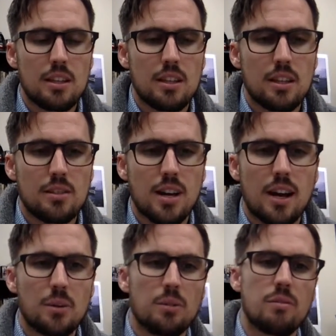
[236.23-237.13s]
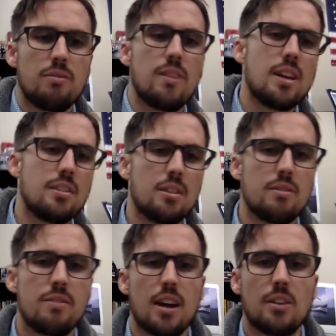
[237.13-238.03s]
entitled "Faith in the
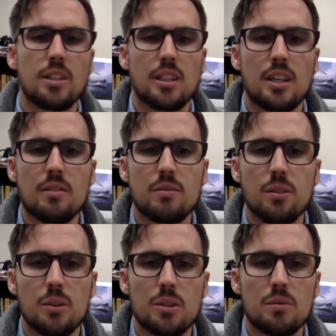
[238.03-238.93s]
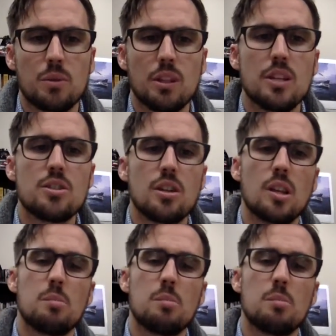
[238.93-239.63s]
Founding: The Influence of Religion on the